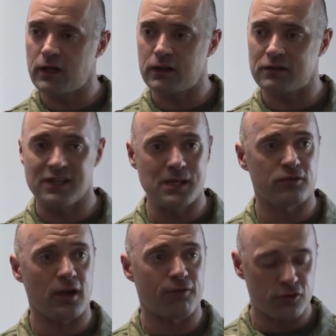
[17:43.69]
and the
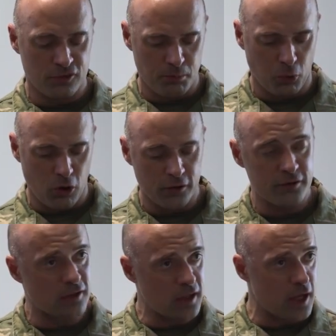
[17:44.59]
team's efforts to put all
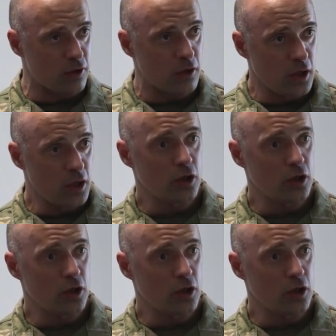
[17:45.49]
this together.